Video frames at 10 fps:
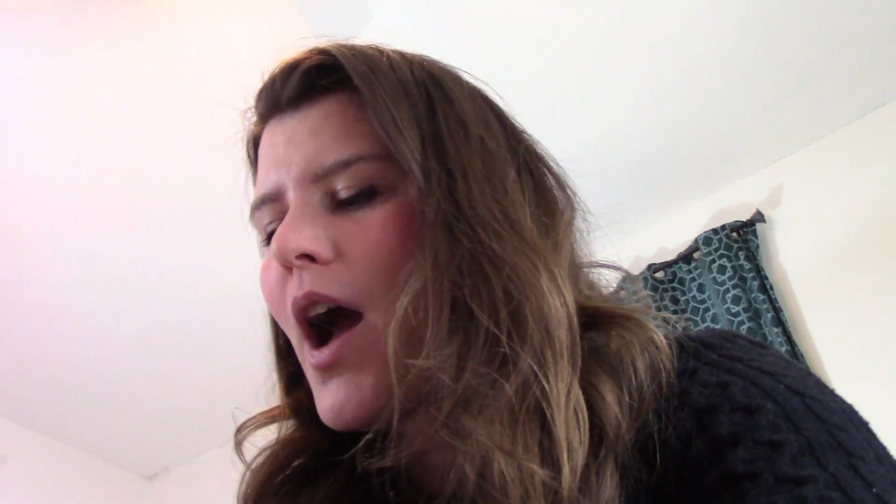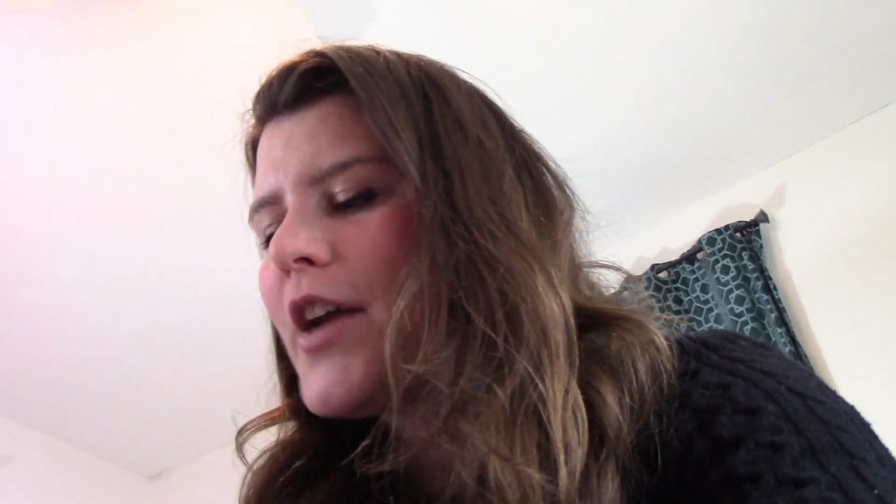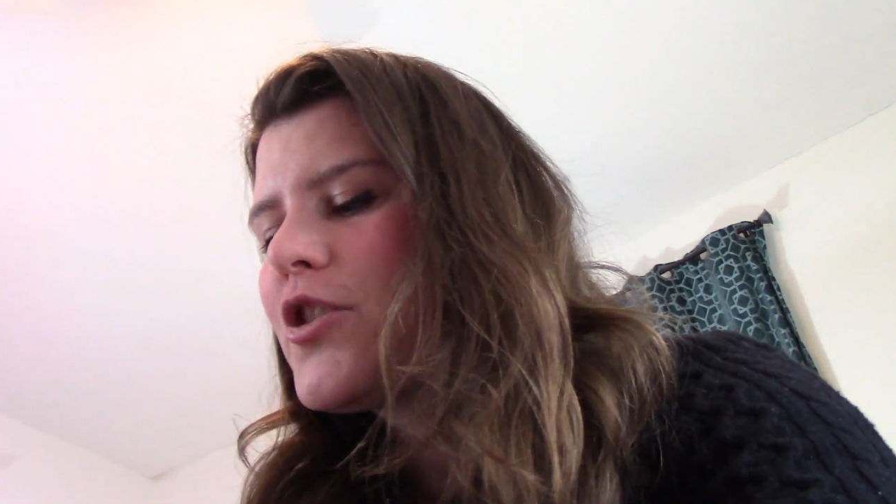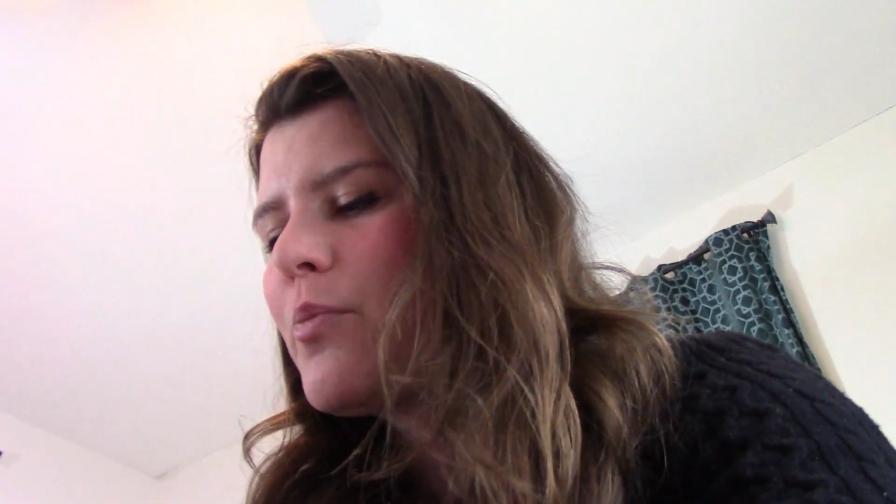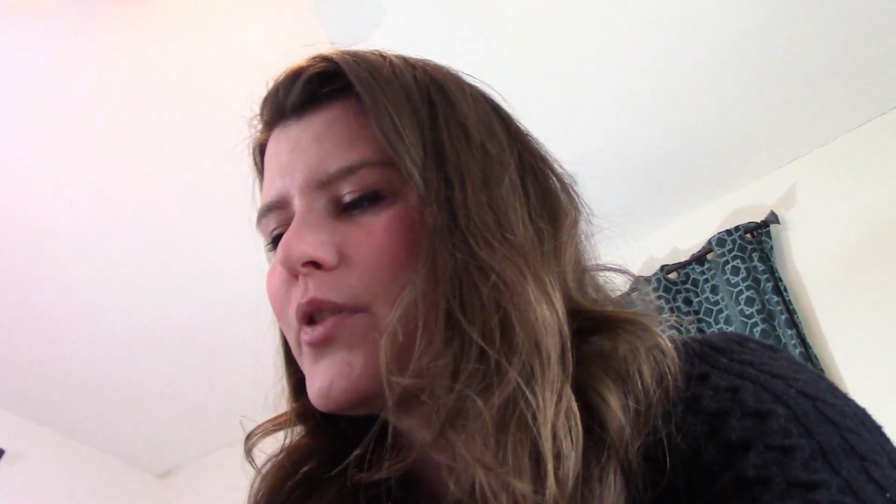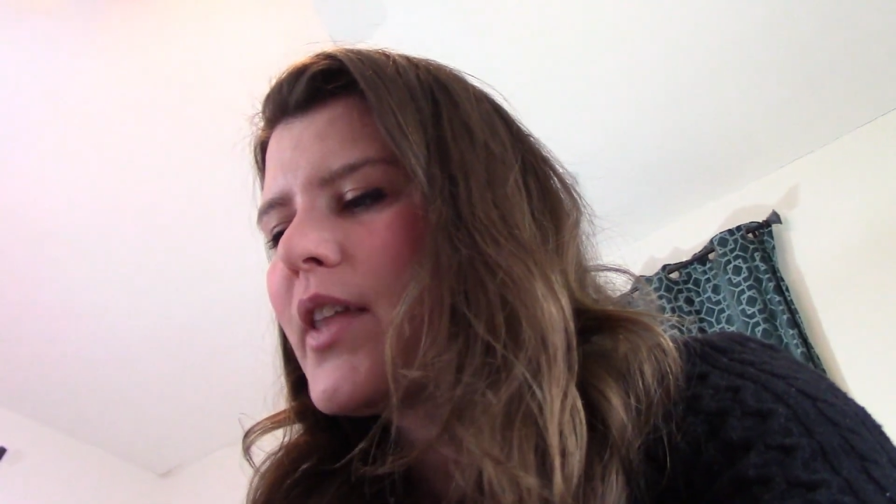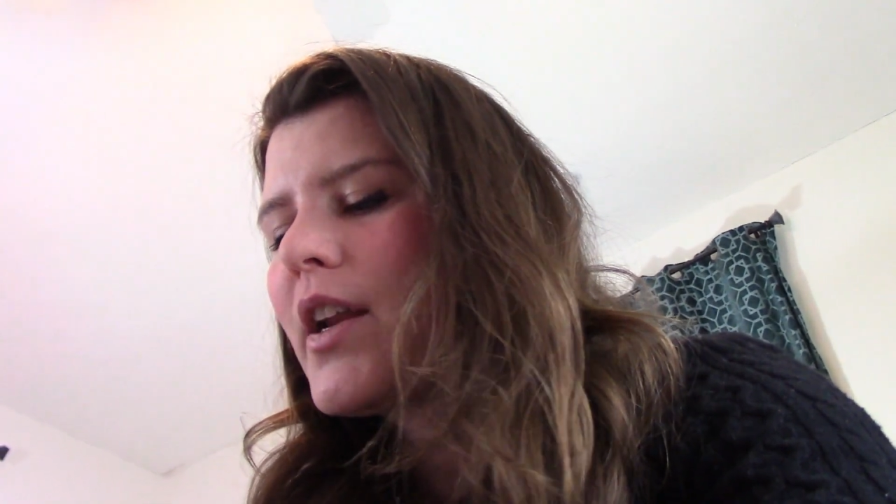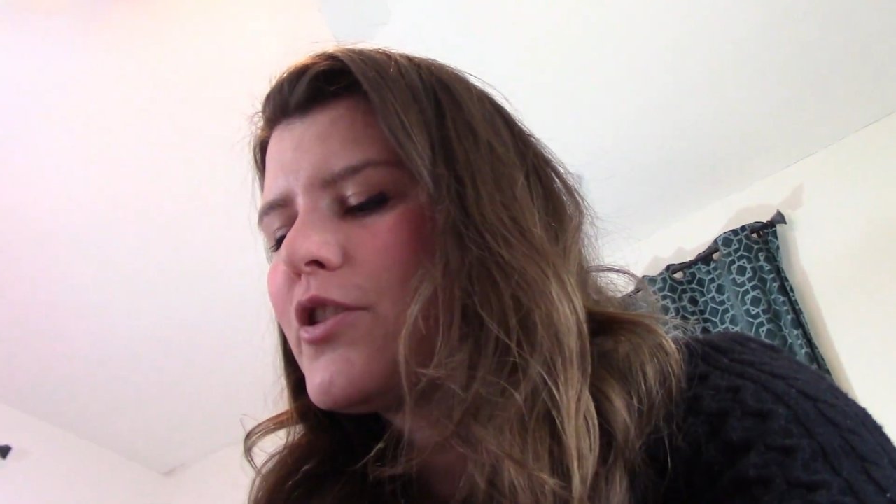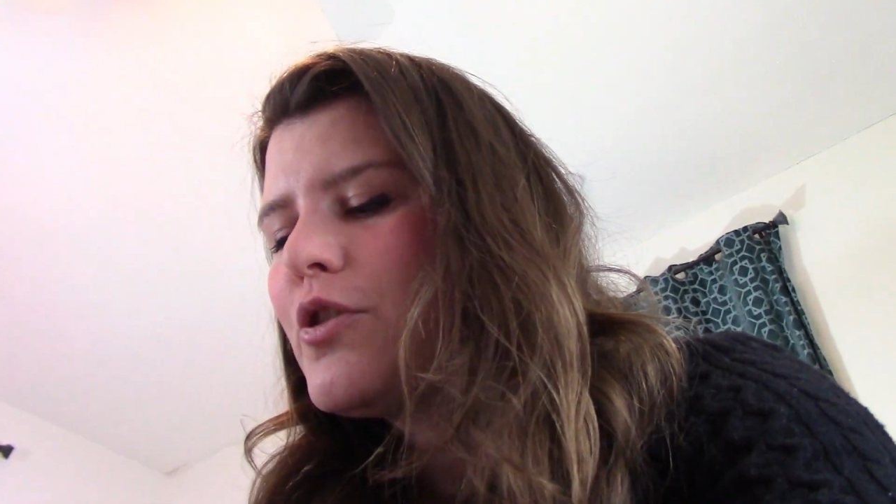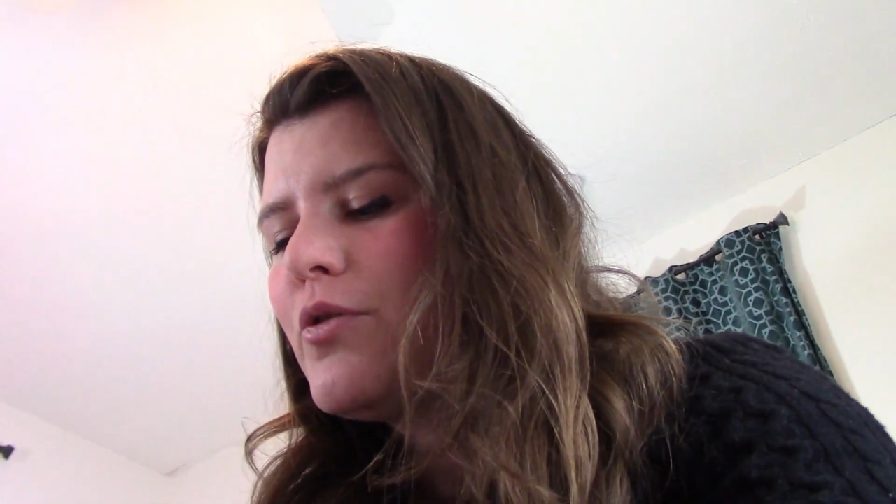I should put that
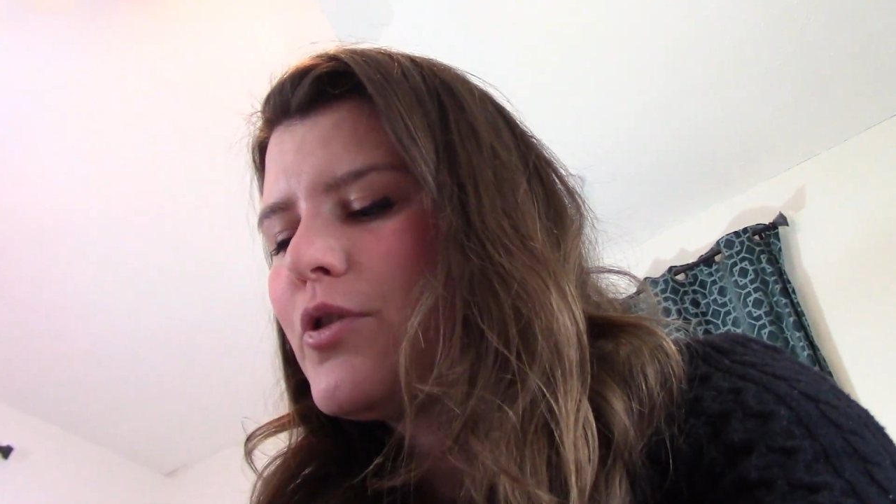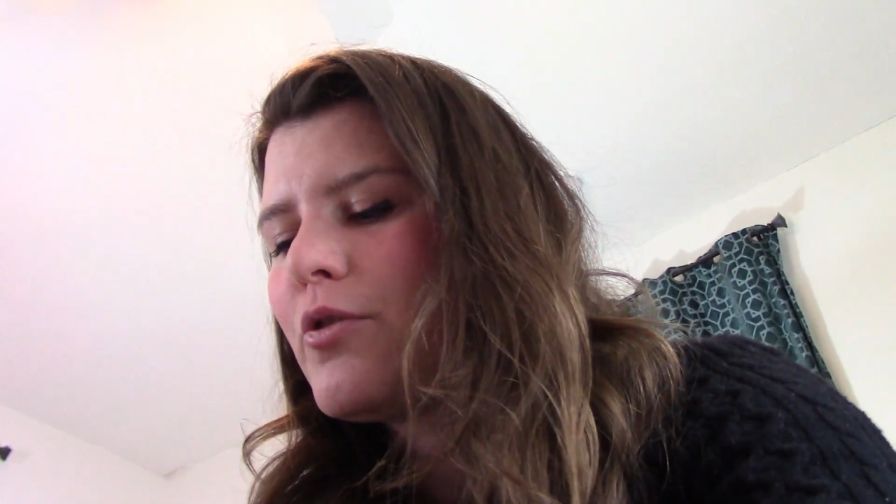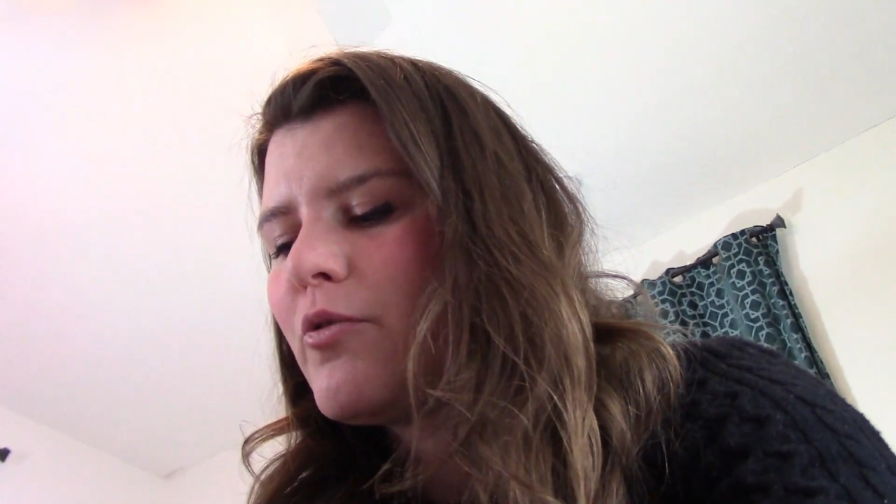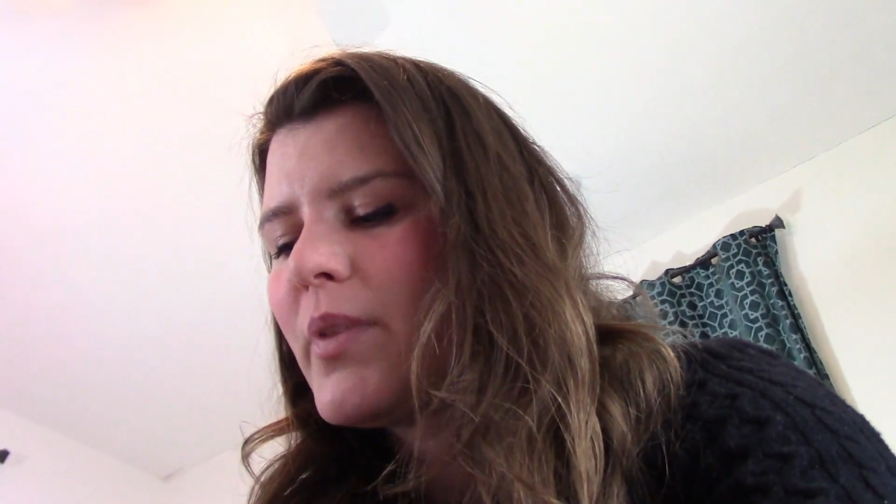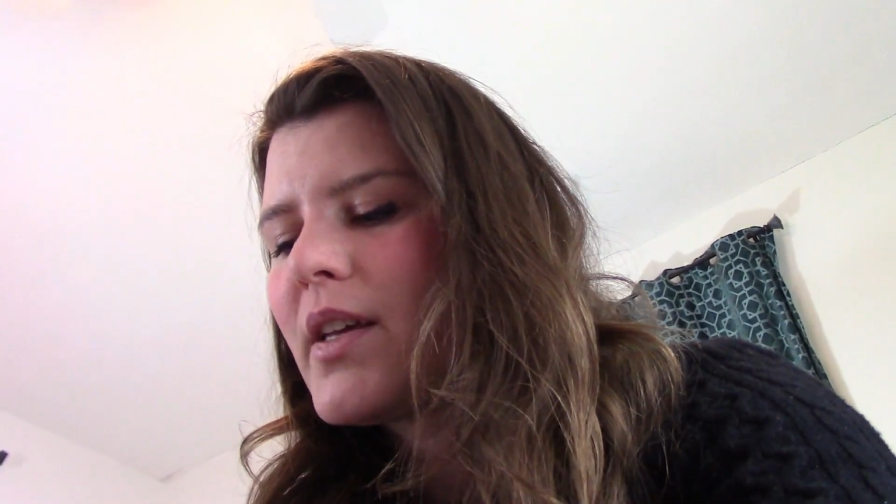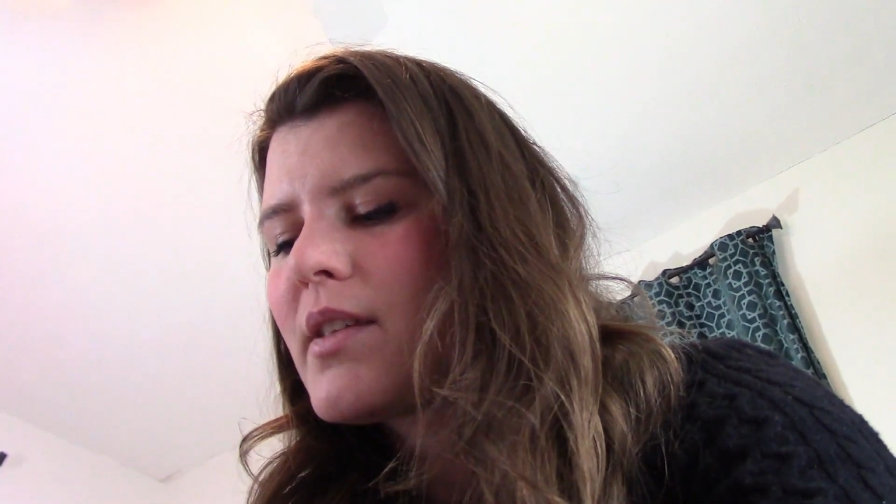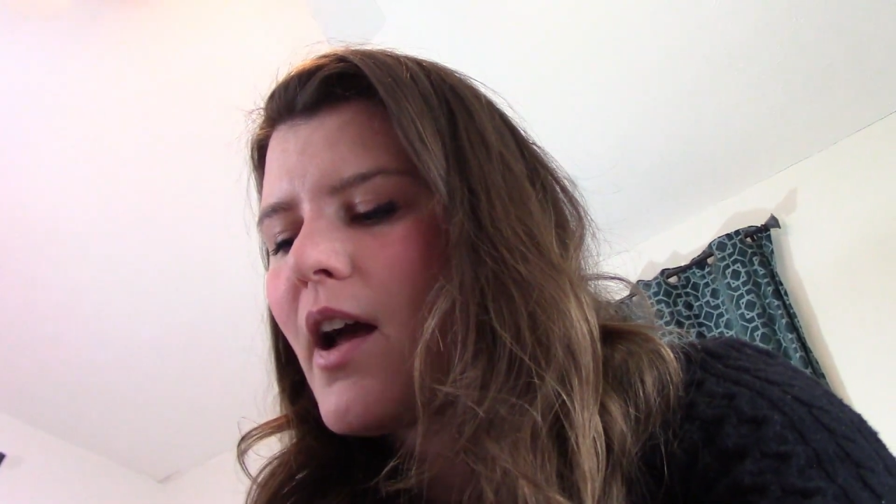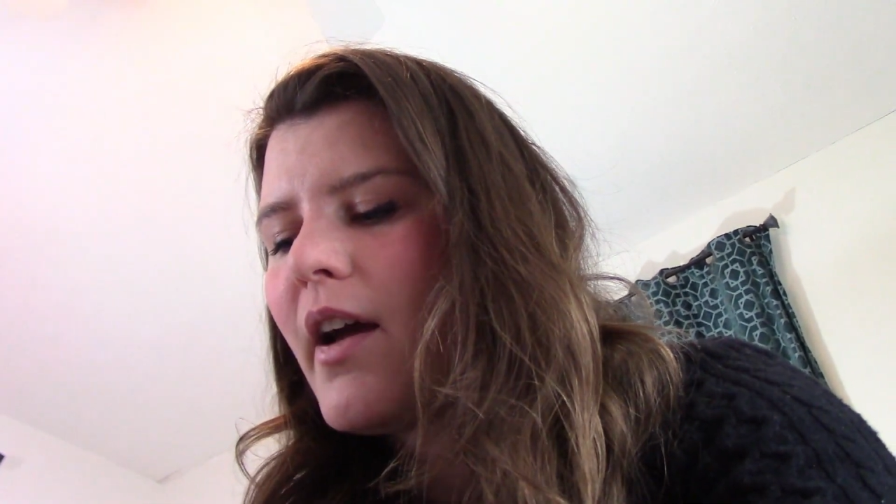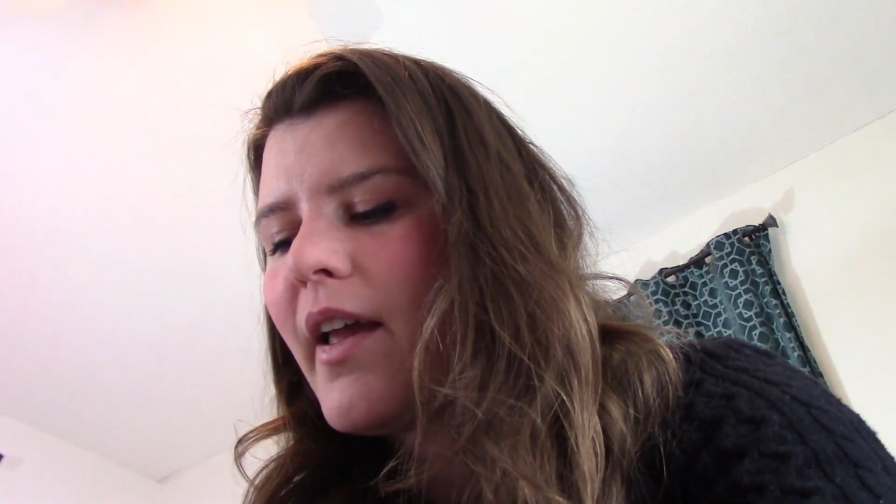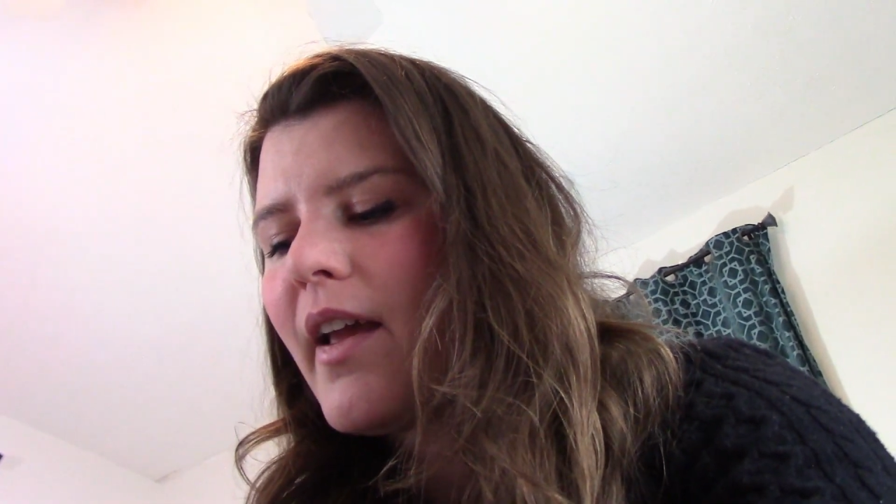on YouTube because
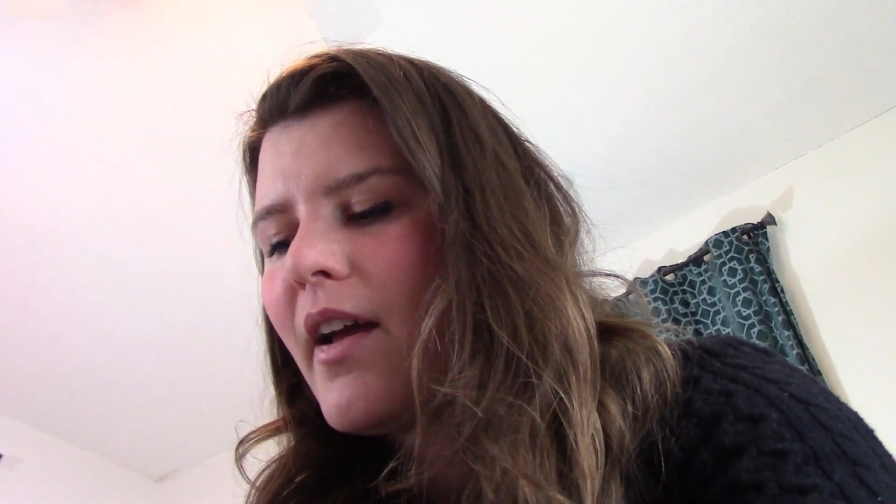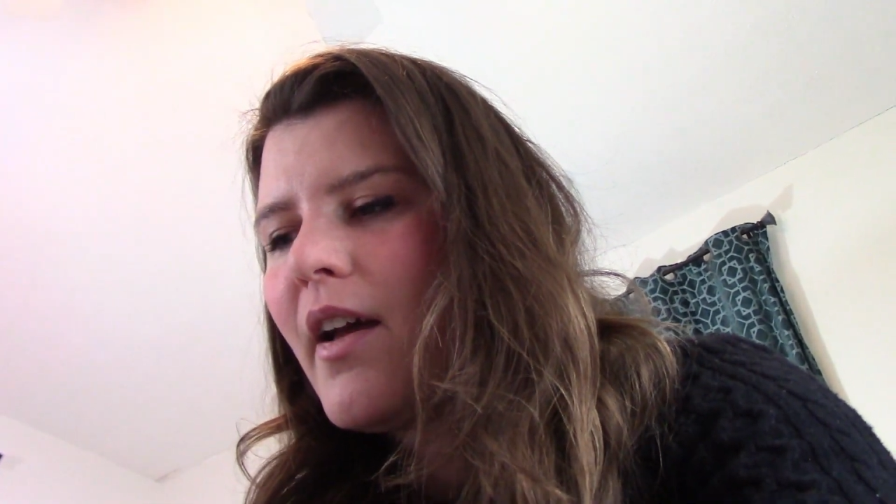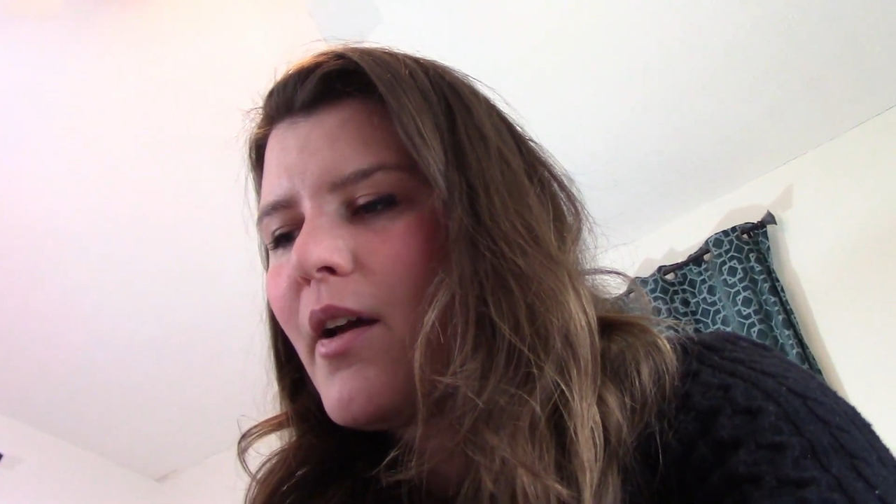I